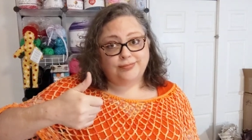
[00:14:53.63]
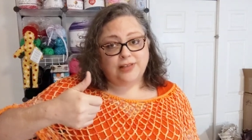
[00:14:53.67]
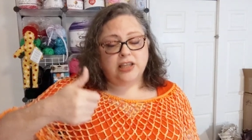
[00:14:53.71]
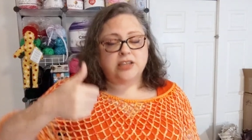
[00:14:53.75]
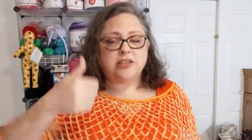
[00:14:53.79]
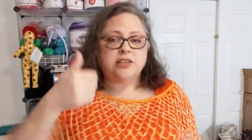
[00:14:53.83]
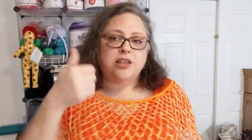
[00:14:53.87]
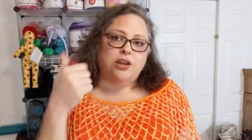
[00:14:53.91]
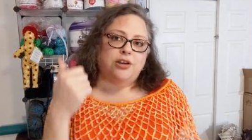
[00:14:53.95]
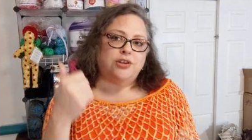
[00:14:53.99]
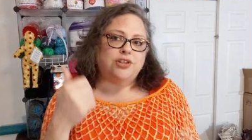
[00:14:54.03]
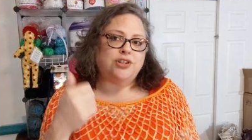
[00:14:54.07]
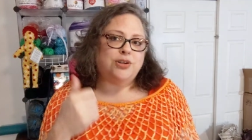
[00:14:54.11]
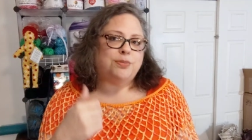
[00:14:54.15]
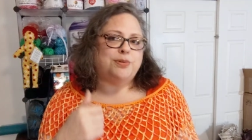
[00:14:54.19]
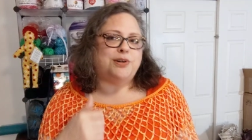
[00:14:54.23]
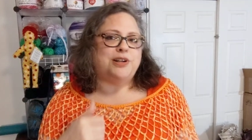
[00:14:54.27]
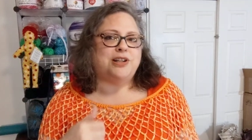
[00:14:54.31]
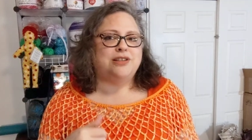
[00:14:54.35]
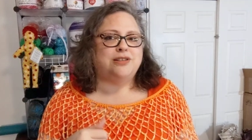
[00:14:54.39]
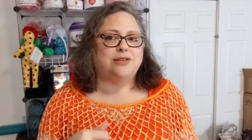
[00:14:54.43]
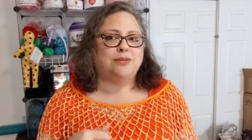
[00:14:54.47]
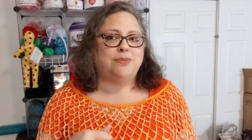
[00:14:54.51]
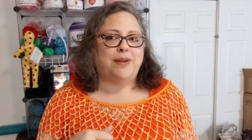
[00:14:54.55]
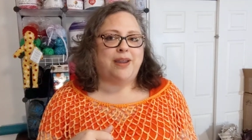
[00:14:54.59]
As long as you
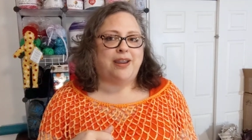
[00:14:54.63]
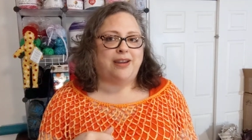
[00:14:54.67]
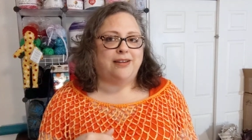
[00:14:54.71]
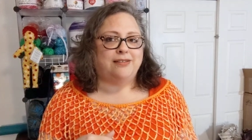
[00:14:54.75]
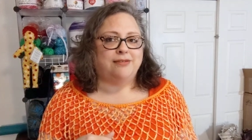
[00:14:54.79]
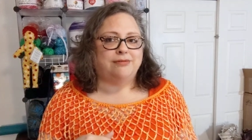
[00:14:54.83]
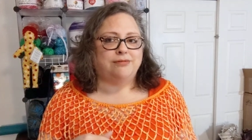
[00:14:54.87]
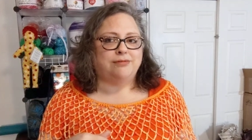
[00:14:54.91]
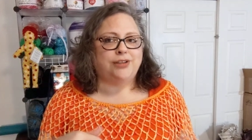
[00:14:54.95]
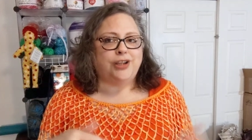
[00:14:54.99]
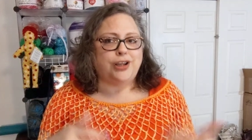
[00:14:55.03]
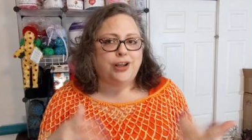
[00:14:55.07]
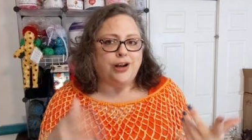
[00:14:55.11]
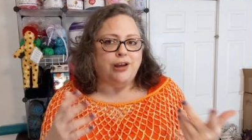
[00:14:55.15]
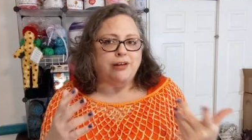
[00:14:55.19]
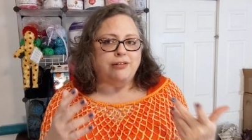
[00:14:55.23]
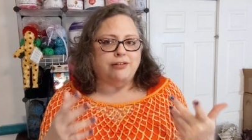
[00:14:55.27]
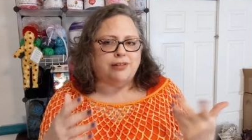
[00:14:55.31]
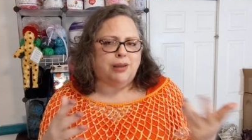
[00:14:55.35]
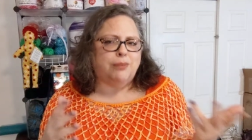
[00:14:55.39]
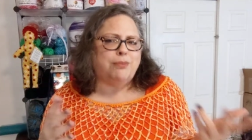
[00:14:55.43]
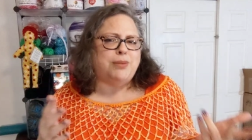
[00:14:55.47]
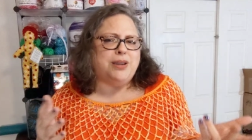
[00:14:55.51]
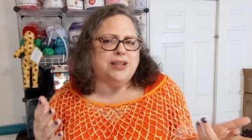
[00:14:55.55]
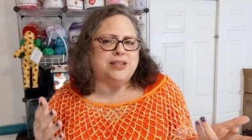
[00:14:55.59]
participate, you know,
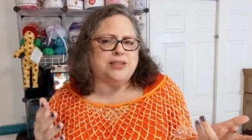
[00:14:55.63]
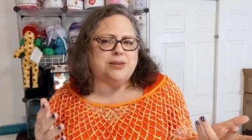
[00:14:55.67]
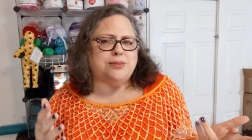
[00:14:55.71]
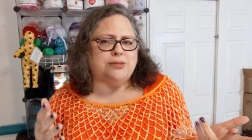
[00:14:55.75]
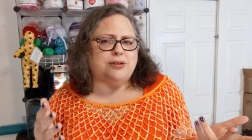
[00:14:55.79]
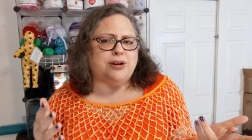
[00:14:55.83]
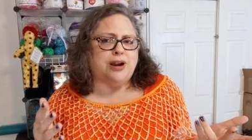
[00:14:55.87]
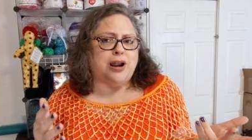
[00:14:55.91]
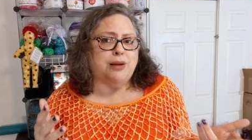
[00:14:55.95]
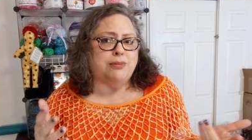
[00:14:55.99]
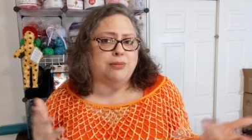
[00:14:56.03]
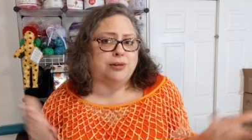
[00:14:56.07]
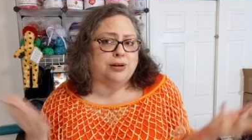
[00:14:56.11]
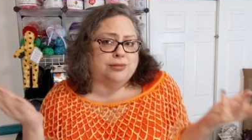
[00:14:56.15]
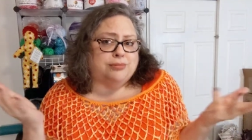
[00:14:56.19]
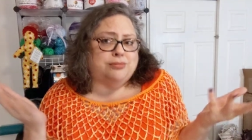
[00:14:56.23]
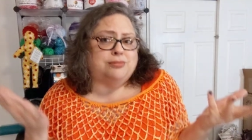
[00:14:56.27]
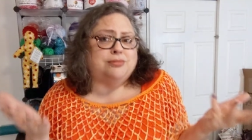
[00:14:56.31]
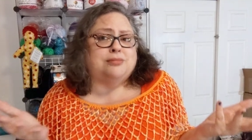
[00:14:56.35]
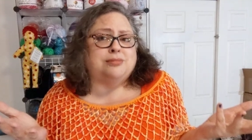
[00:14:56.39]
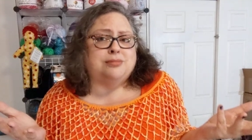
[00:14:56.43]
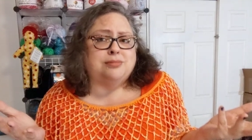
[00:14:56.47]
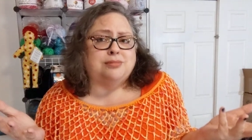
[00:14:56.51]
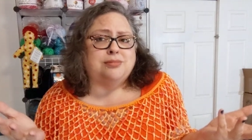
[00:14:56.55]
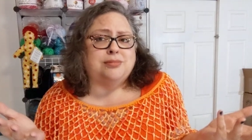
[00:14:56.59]
and be a subscriber.
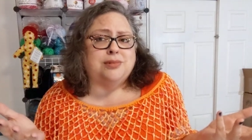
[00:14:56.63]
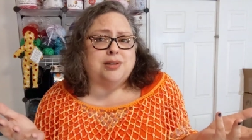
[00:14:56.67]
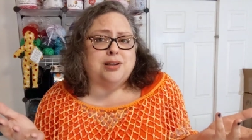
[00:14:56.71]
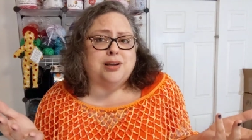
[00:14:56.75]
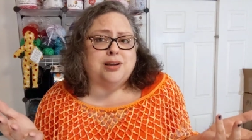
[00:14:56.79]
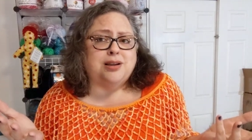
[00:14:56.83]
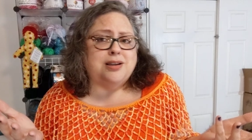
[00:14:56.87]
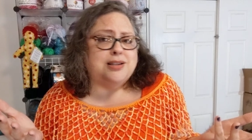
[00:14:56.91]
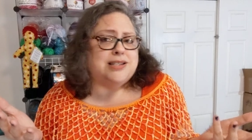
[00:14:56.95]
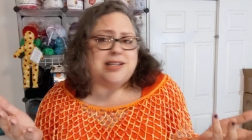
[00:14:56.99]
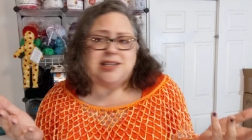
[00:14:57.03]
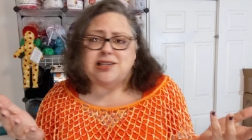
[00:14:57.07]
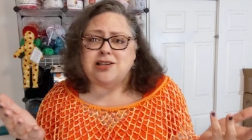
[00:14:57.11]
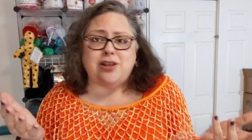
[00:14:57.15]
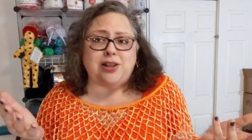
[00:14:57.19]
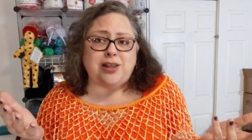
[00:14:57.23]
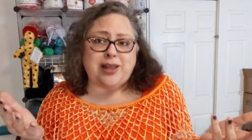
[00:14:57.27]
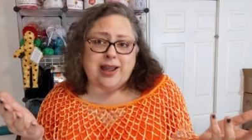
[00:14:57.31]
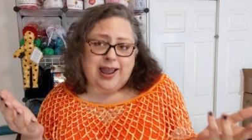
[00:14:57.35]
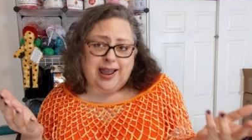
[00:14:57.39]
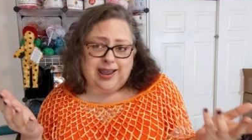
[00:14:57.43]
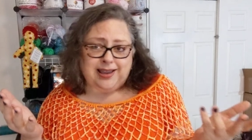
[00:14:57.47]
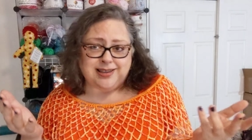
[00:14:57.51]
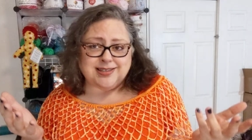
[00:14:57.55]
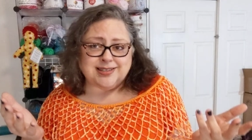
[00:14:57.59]
Because that's all
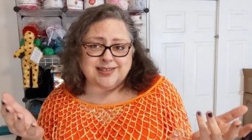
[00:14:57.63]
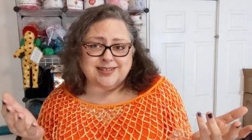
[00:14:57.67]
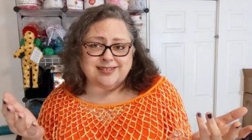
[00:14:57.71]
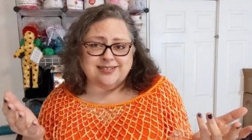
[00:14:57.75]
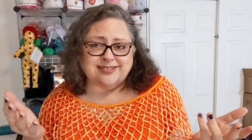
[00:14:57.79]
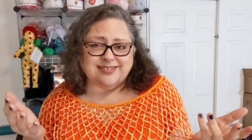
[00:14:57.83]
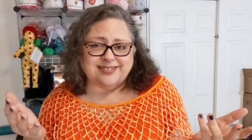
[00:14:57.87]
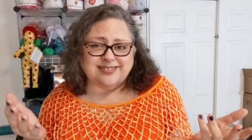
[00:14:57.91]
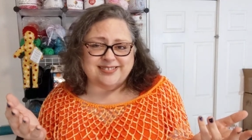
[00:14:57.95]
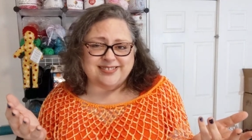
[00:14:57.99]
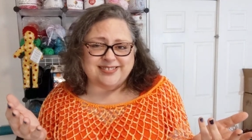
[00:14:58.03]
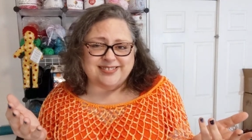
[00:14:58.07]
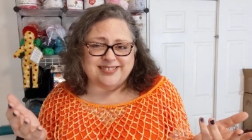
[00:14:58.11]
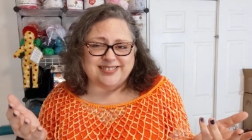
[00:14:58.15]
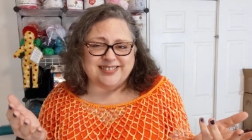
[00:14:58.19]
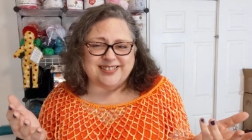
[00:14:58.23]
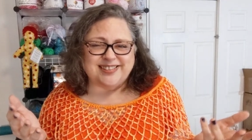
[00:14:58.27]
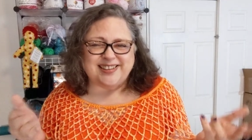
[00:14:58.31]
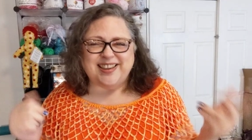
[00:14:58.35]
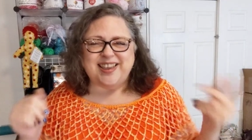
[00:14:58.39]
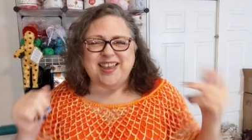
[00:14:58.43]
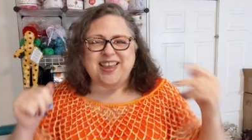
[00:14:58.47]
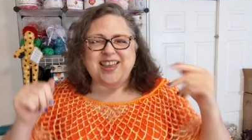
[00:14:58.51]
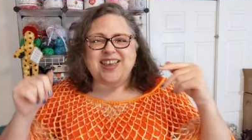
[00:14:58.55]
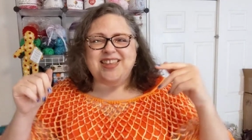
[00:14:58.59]
I ask.
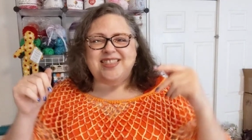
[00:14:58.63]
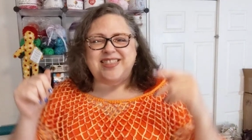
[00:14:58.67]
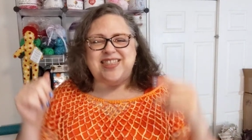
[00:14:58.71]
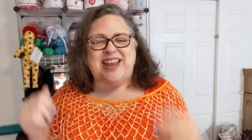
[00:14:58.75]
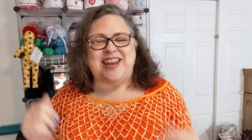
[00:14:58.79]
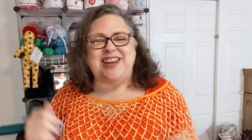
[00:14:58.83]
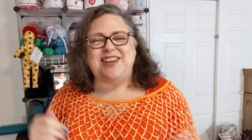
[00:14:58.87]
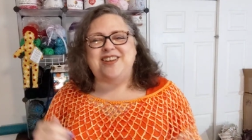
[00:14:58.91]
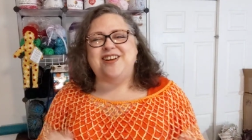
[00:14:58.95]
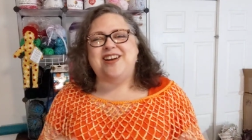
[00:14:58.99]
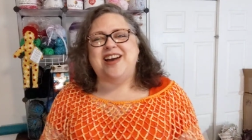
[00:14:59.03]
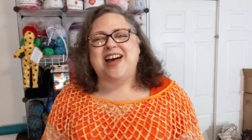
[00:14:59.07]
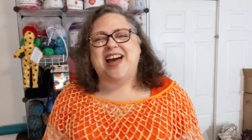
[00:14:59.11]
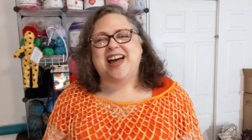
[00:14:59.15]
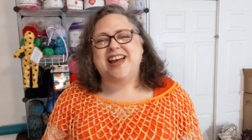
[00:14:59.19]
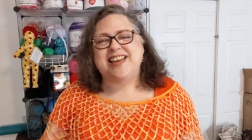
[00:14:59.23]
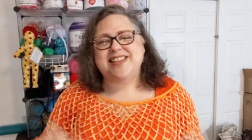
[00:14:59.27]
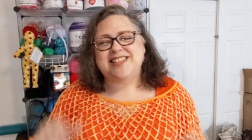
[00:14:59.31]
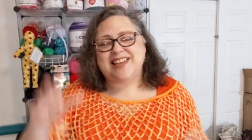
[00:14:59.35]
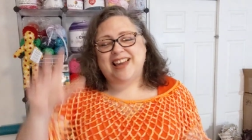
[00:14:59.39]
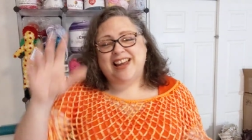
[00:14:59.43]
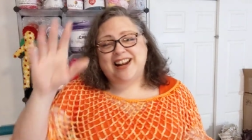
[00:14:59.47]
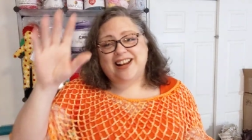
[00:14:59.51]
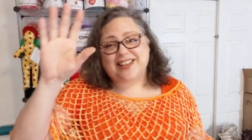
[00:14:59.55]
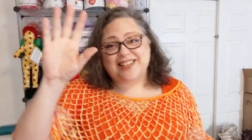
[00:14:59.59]
Thank you
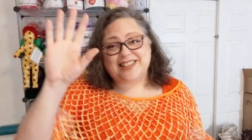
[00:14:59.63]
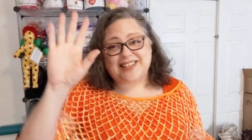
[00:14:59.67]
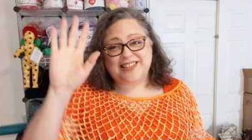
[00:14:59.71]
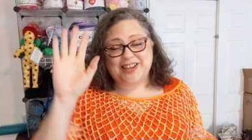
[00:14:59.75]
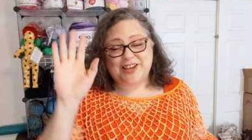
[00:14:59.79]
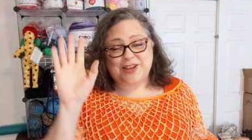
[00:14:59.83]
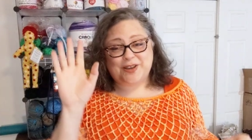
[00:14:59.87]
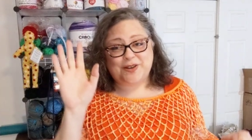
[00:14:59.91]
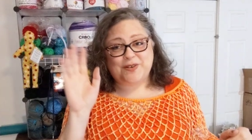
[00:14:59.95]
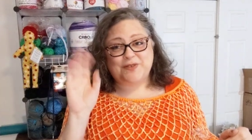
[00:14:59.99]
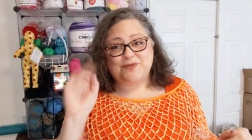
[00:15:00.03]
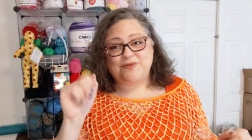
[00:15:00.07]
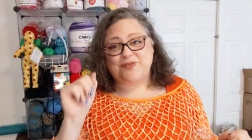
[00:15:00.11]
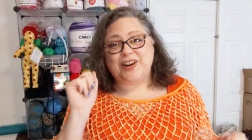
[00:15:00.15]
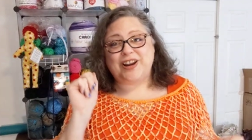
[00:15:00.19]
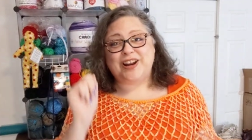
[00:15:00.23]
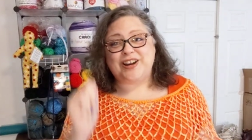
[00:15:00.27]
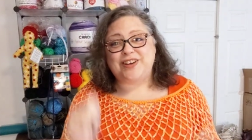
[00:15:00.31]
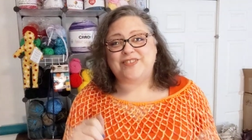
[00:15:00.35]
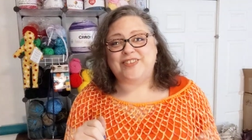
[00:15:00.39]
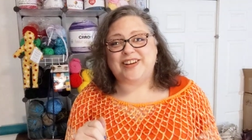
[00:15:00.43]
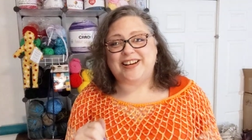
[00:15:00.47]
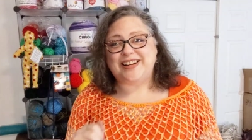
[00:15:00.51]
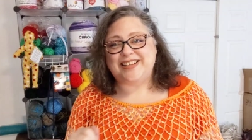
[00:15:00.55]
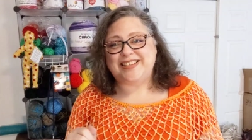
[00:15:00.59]
guys, and I'll see you
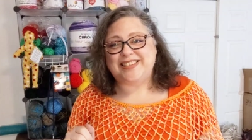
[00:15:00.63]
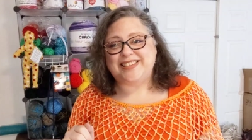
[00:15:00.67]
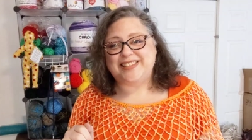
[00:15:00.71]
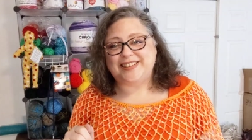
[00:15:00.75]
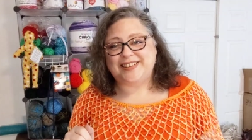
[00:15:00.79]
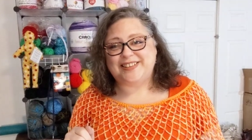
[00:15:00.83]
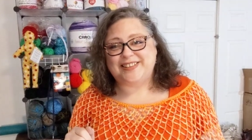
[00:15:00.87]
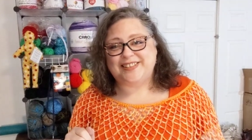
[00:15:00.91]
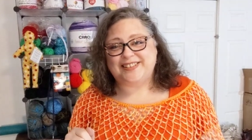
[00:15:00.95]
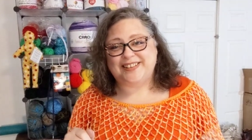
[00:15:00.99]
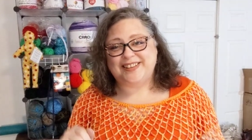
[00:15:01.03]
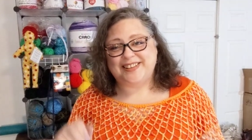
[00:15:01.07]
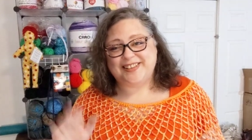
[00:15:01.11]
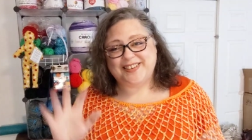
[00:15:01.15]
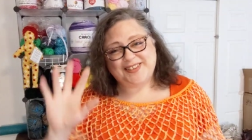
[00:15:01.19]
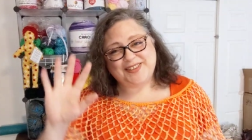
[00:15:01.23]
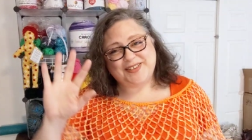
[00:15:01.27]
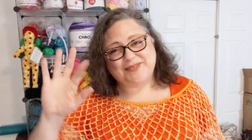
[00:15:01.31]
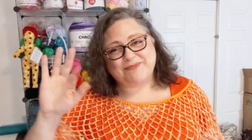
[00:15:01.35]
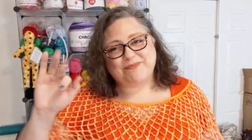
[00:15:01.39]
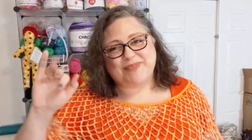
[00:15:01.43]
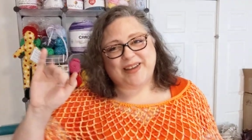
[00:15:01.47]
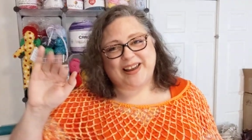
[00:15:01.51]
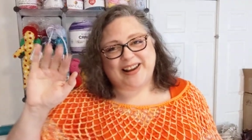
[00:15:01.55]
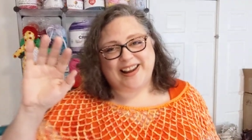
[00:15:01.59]
very, very soon.
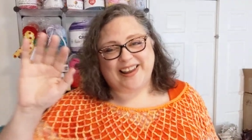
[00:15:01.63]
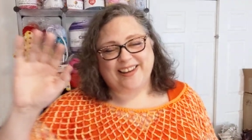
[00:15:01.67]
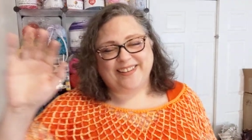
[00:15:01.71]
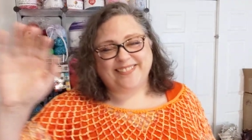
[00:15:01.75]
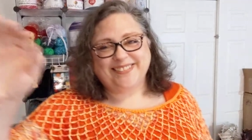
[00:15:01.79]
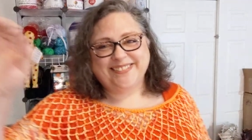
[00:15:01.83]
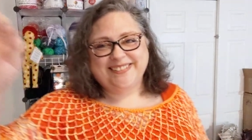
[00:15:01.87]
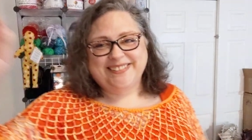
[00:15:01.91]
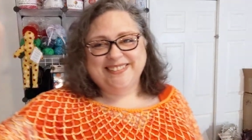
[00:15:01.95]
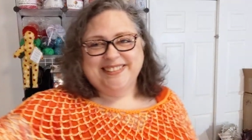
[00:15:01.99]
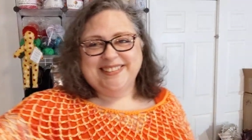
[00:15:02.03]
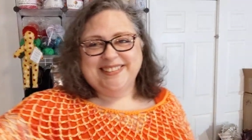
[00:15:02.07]
Bye now.